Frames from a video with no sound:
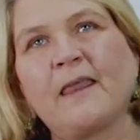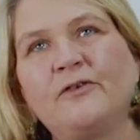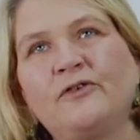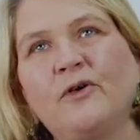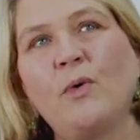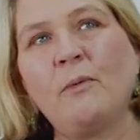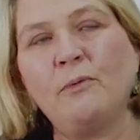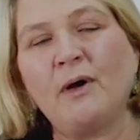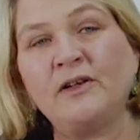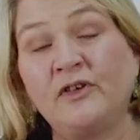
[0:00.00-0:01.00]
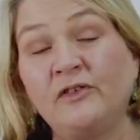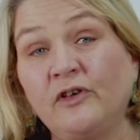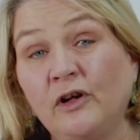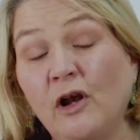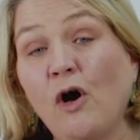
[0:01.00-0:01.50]
So when we went
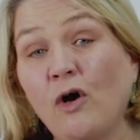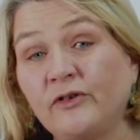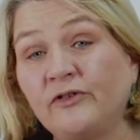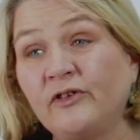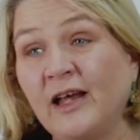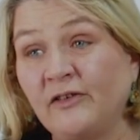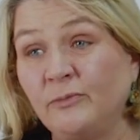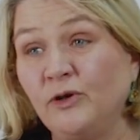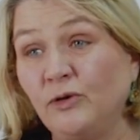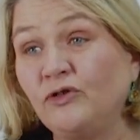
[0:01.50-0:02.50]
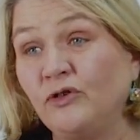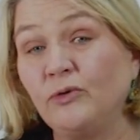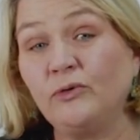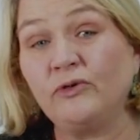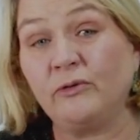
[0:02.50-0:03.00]
into Clark's to get him new
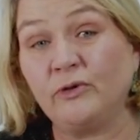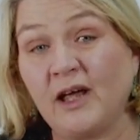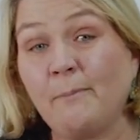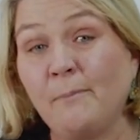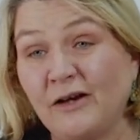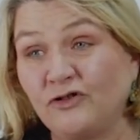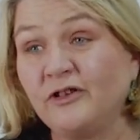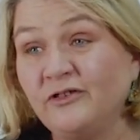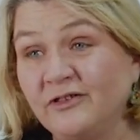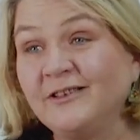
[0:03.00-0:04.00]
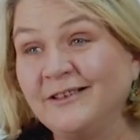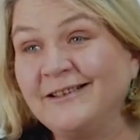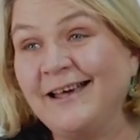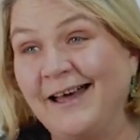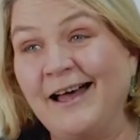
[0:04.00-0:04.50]
shoes, he would get measured,
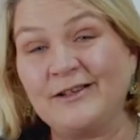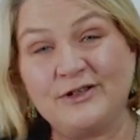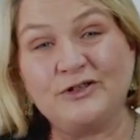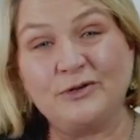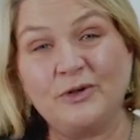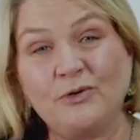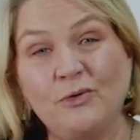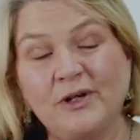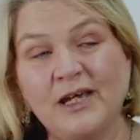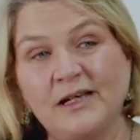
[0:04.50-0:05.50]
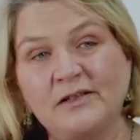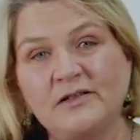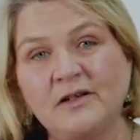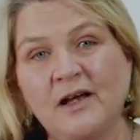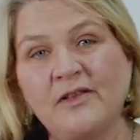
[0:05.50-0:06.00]
as to do with all
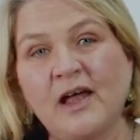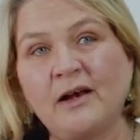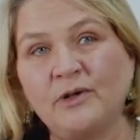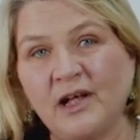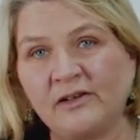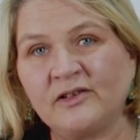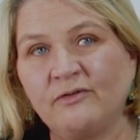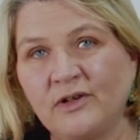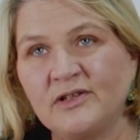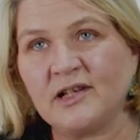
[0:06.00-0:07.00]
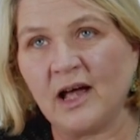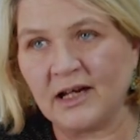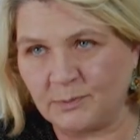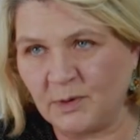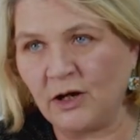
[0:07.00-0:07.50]
kids, and then I would ask for the
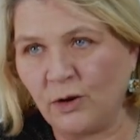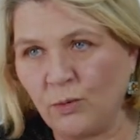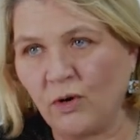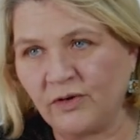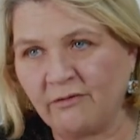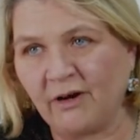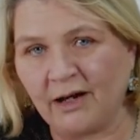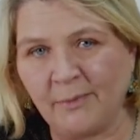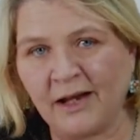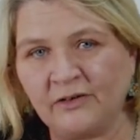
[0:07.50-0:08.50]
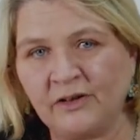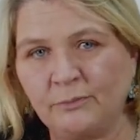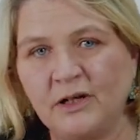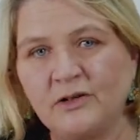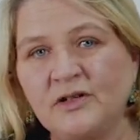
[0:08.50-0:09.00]
size below what they recommended
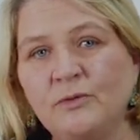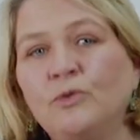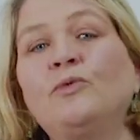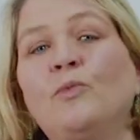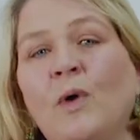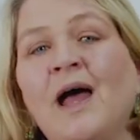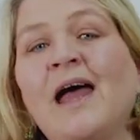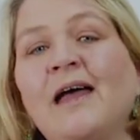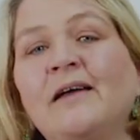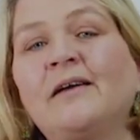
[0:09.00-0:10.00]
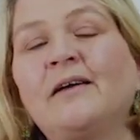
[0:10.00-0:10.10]
because he wouldn't wear